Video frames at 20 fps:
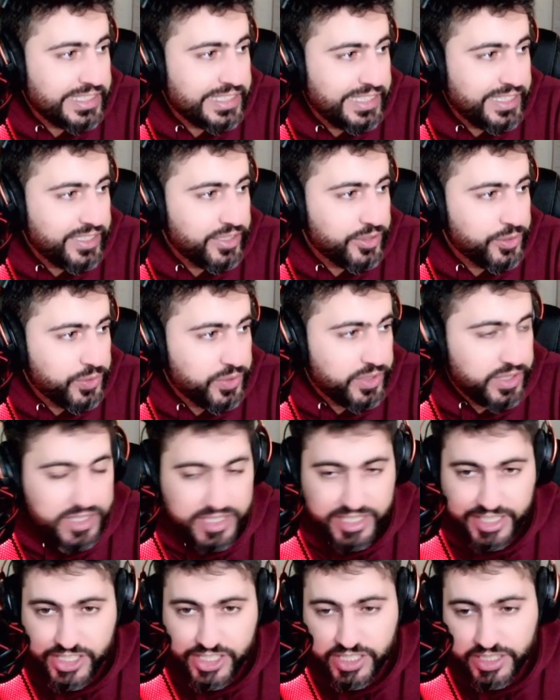clean hoodie,
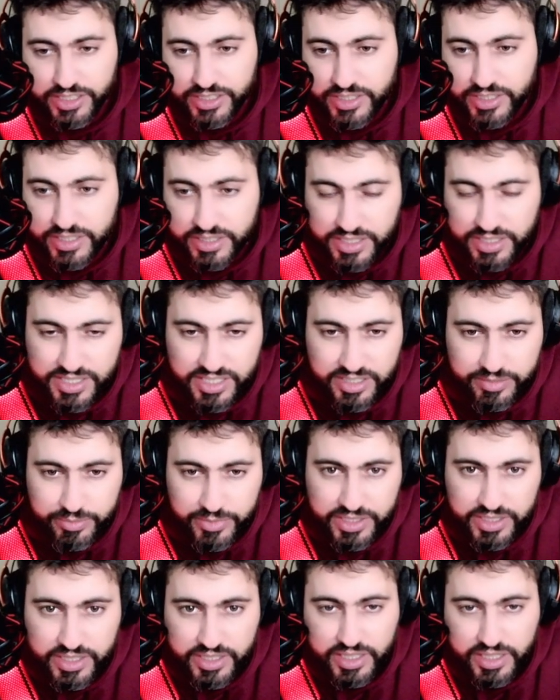it's actually the decent
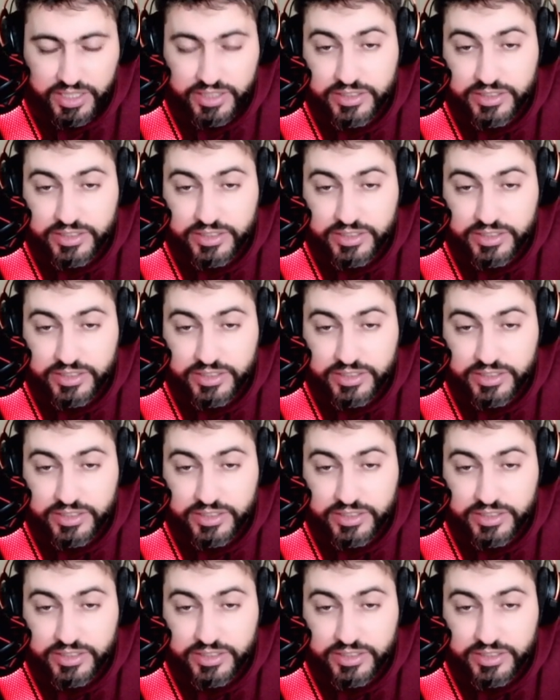material.